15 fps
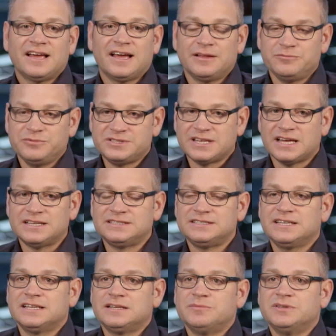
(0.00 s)
And we started
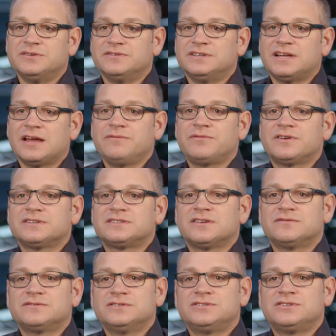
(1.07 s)
to get a bit of a name for
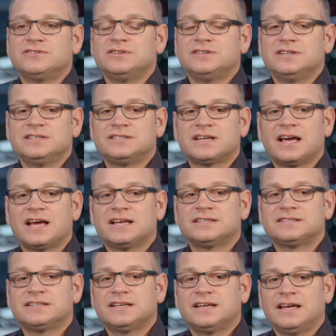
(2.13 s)
ourselves to tuning these
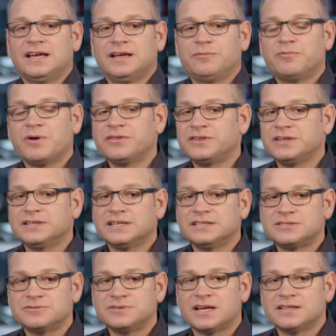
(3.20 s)
cars. And one thing
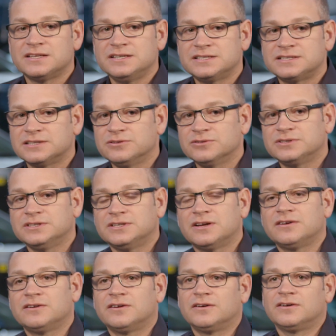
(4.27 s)
led to another, and he said, look,
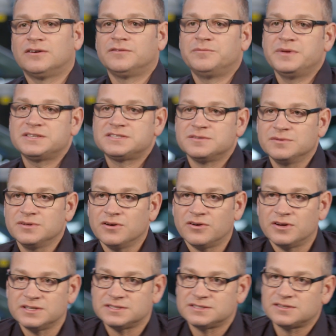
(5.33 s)
I've met some
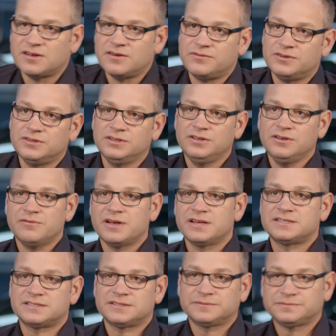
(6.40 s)
guys over in the
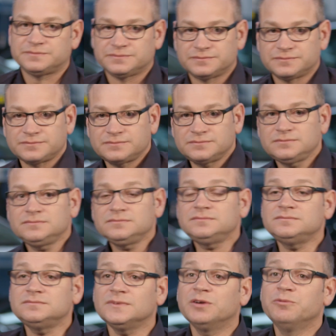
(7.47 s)
US.
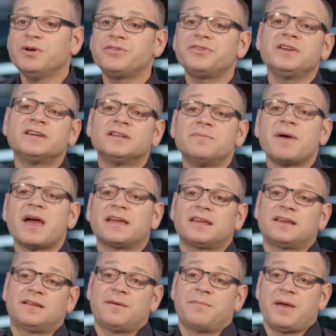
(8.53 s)
We're thinking
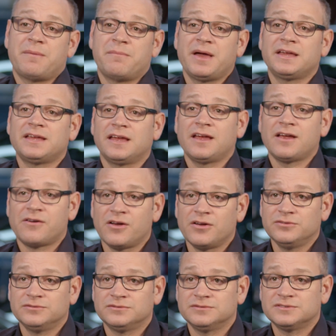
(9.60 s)
about making
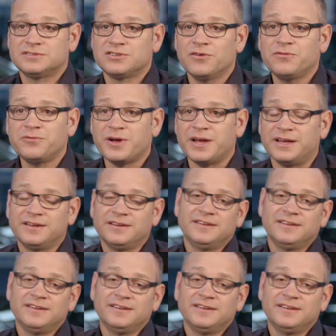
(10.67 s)
our own software.